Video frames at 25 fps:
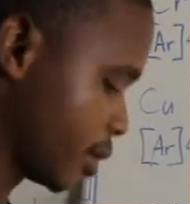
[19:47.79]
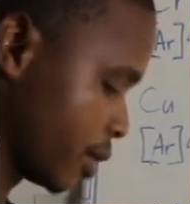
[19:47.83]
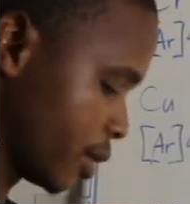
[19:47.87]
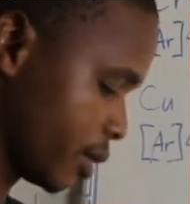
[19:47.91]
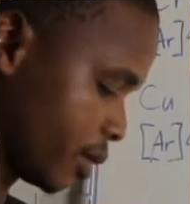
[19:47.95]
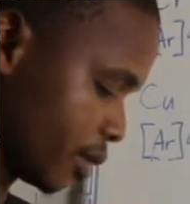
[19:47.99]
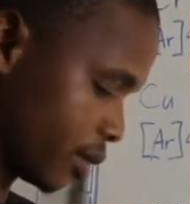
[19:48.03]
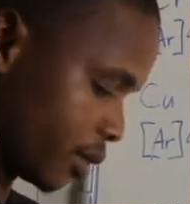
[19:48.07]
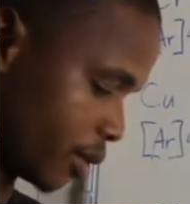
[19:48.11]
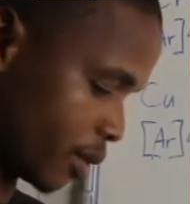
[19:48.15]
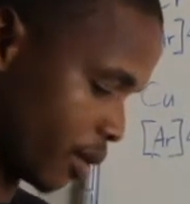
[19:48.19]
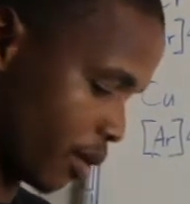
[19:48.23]

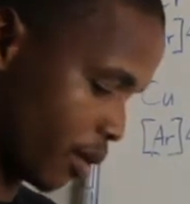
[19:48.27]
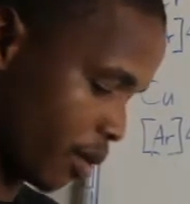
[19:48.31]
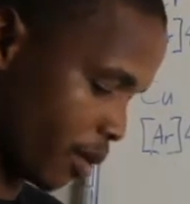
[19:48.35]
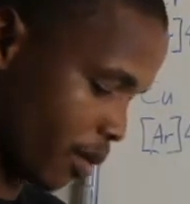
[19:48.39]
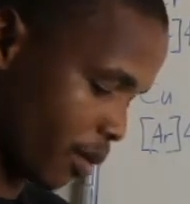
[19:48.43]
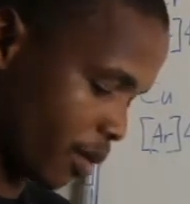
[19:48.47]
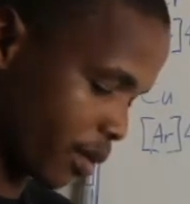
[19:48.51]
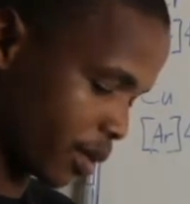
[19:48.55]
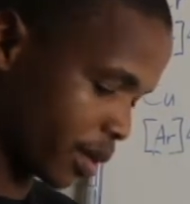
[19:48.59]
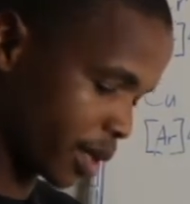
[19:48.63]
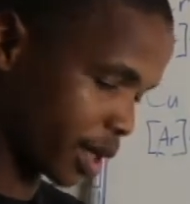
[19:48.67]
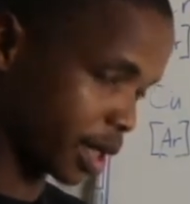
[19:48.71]

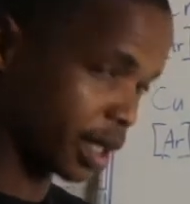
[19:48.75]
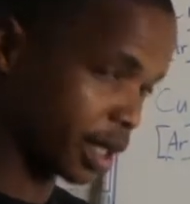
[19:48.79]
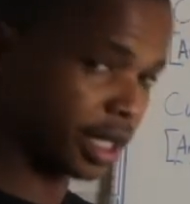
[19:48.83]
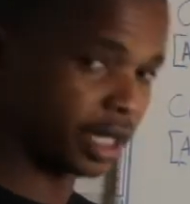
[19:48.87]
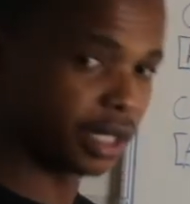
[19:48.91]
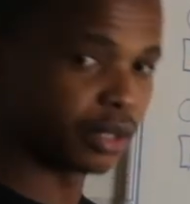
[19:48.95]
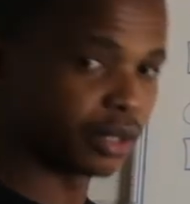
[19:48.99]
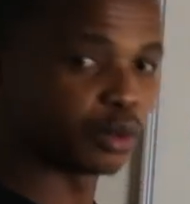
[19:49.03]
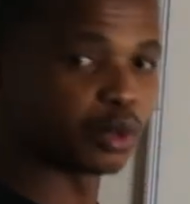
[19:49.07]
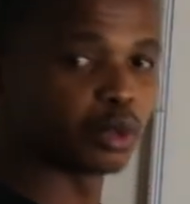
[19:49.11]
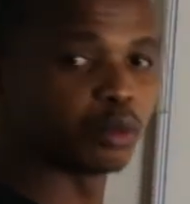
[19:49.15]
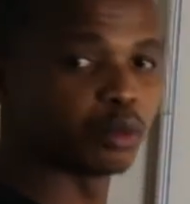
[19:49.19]
So these
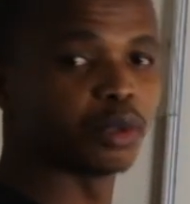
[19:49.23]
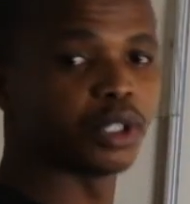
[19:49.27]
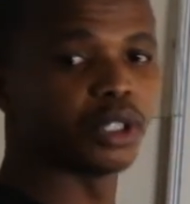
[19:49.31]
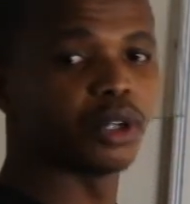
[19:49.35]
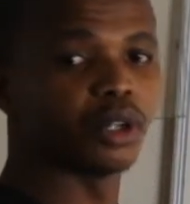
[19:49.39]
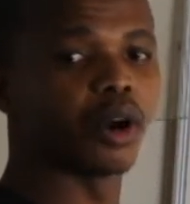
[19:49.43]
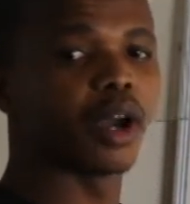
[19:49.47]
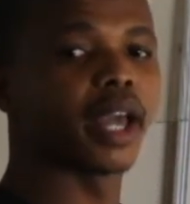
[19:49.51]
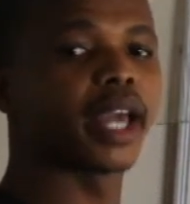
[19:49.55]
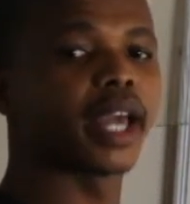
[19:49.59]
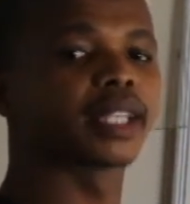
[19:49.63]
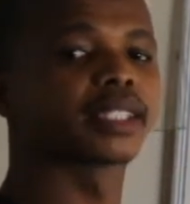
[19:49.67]
would be your
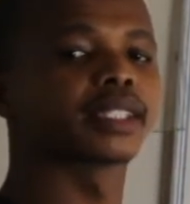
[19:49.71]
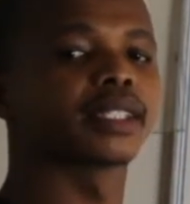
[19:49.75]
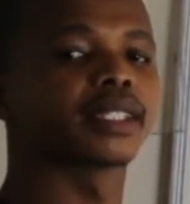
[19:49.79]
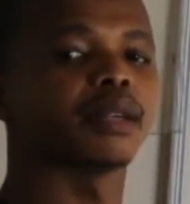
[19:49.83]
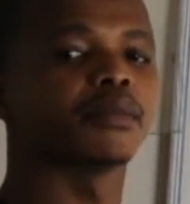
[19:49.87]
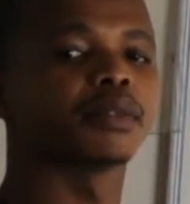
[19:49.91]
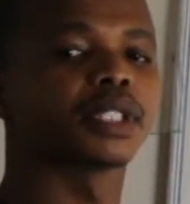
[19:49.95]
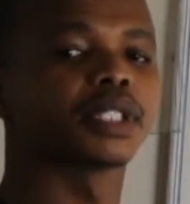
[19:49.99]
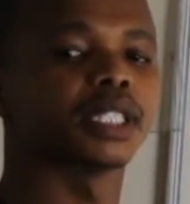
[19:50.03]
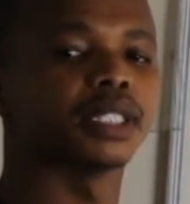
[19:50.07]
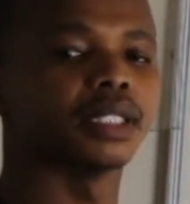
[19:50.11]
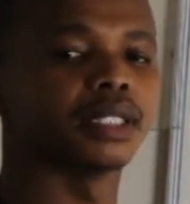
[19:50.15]

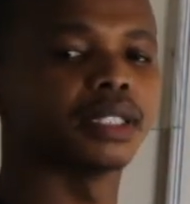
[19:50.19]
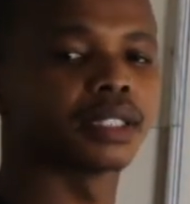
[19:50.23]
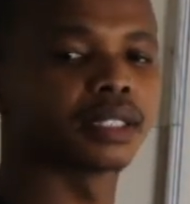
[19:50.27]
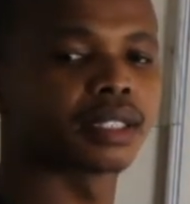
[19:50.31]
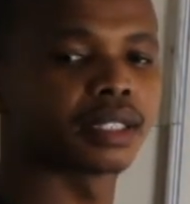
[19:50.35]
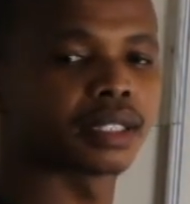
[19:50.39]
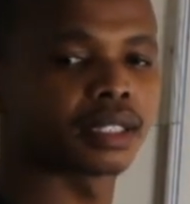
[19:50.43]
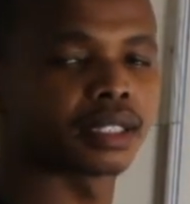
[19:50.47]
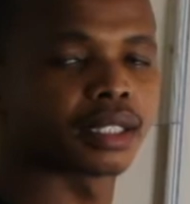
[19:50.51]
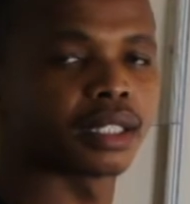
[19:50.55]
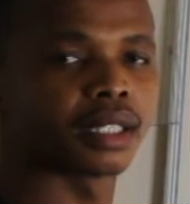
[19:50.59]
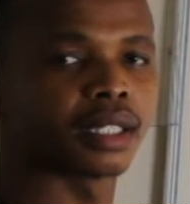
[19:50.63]

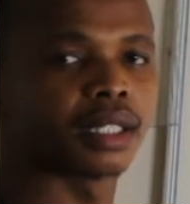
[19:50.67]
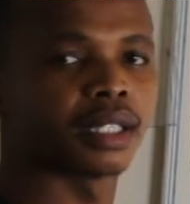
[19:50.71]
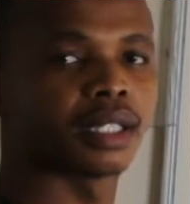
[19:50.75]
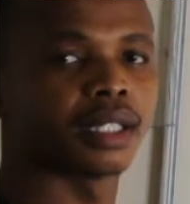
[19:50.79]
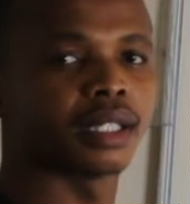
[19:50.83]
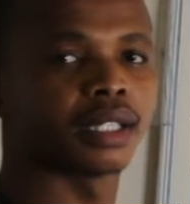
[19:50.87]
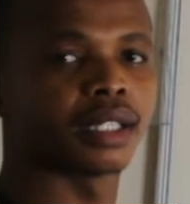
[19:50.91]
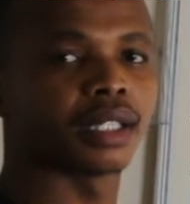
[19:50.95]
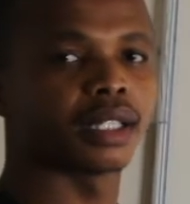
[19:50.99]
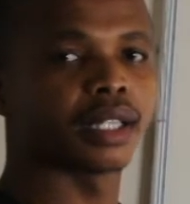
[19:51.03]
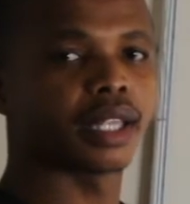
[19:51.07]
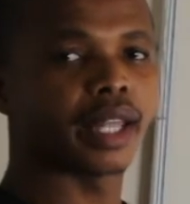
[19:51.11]
exceptions.
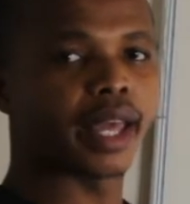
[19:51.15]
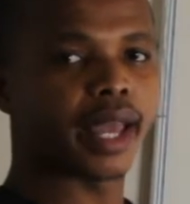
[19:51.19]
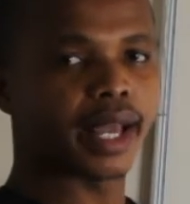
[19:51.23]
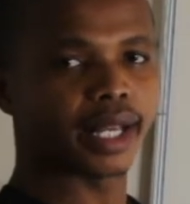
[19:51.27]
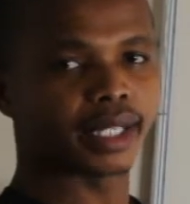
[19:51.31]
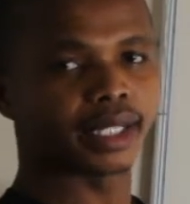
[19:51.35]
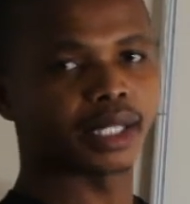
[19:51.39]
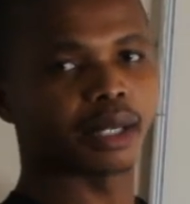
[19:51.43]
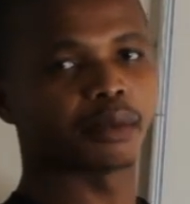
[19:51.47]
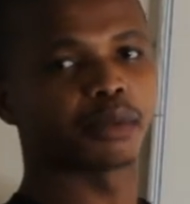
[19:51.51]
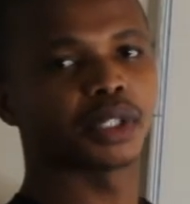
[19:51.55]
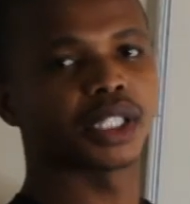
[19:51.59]
The
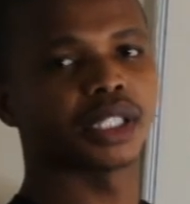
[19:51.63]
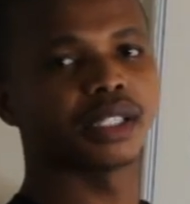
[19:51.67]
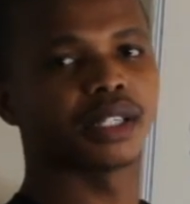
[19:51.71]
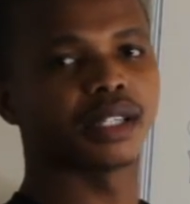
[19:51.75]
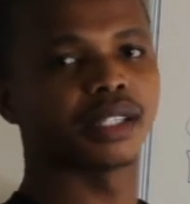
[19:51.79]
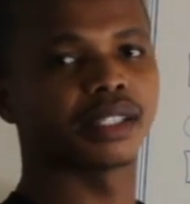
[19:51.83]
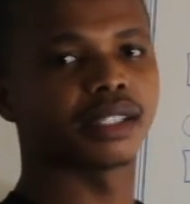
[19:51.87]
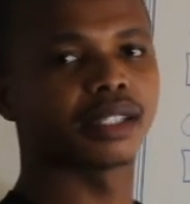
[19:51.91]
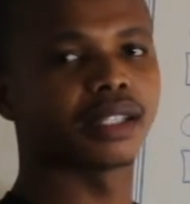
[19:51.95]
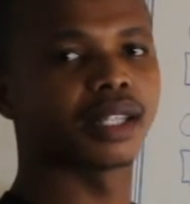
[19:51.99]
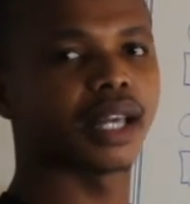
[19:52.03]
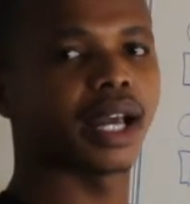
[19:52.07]
exception
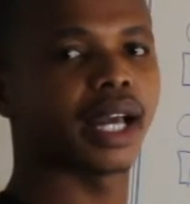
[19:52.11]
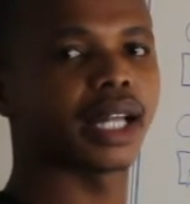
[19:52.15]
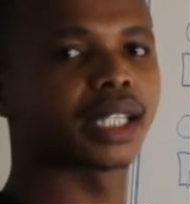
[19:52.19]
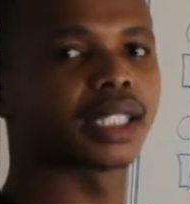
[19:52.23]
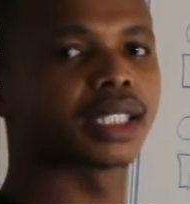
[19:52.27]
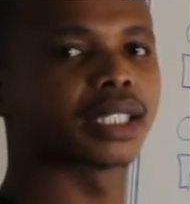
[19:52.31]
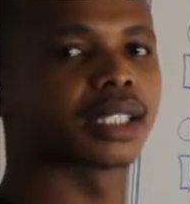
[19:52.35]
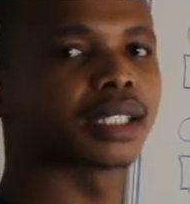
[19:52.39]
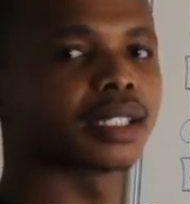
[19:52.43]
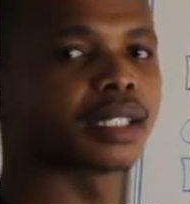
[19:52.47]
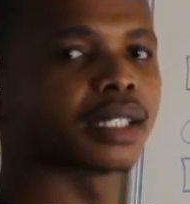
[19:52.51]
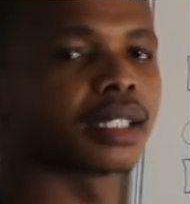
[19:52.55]
is
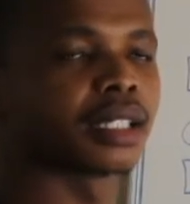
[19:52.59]
that